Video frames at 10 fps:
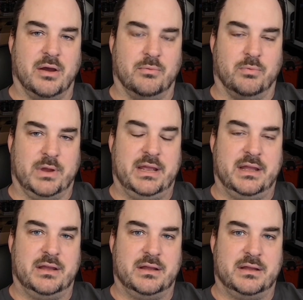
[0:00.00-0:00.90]

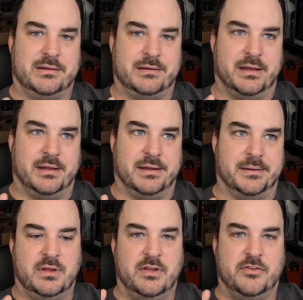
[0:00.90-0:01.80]
ring
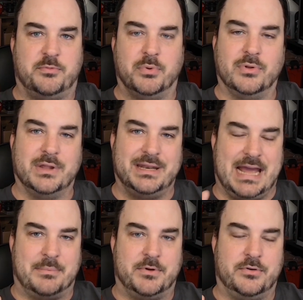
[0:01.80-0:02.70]
spool
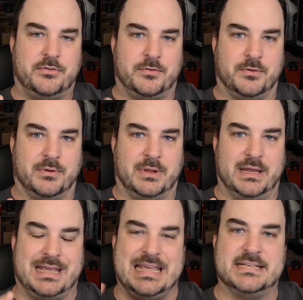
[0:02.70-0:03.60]
adapters for
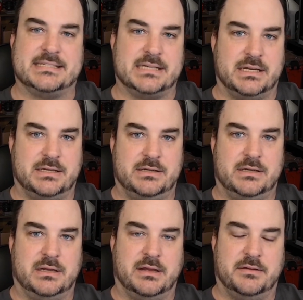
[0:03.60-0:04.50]
like
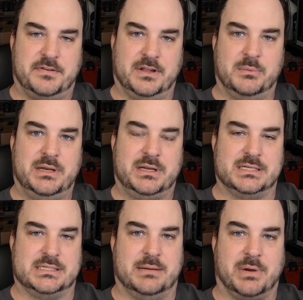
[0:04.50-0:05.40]
eSun filament
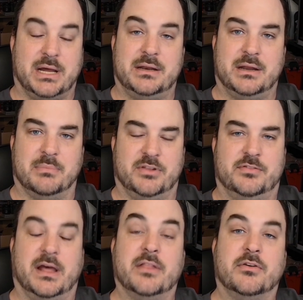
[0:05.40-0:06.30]
because I bought a bunch
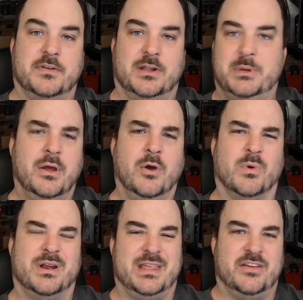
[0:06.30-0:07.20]
of other filament.
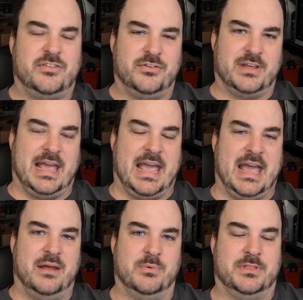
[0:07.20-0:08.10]
One of the issues I
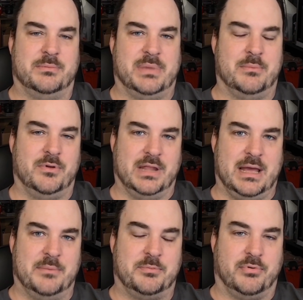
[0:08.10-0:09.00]
had with the Bambu
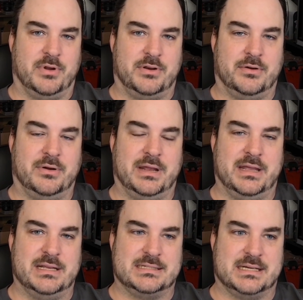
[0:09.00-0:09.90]
Labs printer
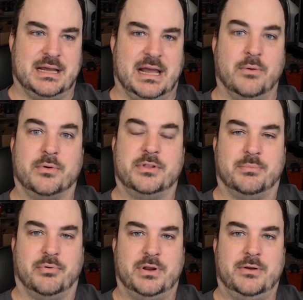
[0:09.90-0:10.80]
is I ordered the
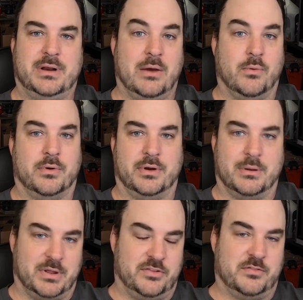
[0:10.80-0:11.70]
printer and I ordered a
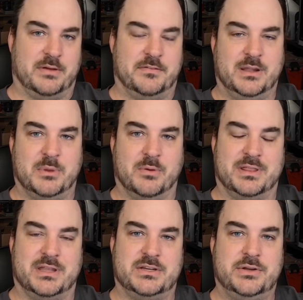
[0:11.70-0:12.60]
bunch of my filament
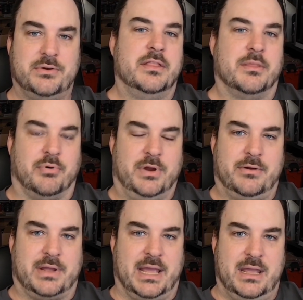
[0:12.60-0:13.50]
with it too. The
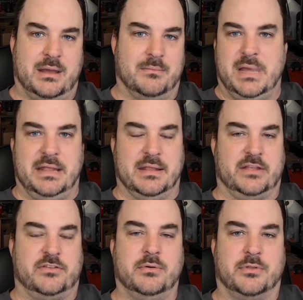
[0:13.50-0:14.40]
printer came in
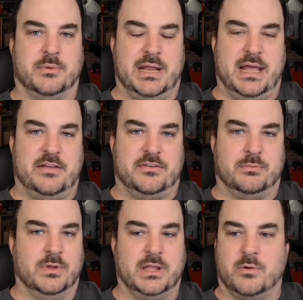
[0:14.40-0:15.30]
like 2 or 3 days,
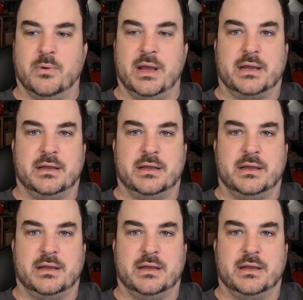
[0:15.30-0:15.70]
really quick.